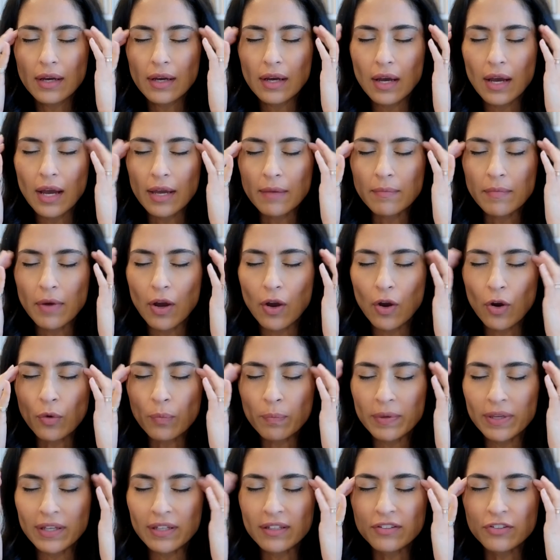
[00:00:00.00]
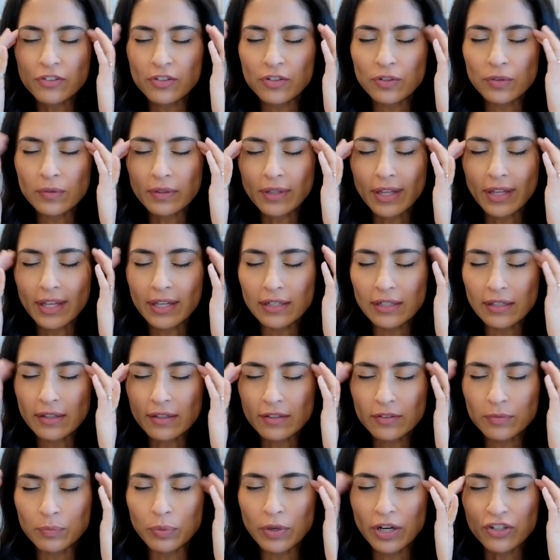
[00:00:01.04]
I'm open to letting
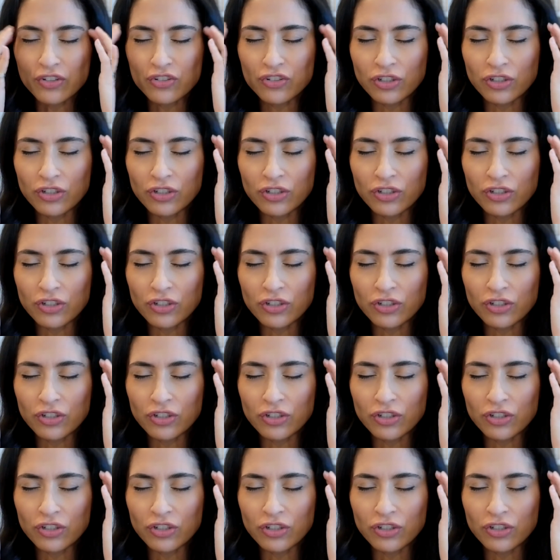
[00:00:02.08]
this pressure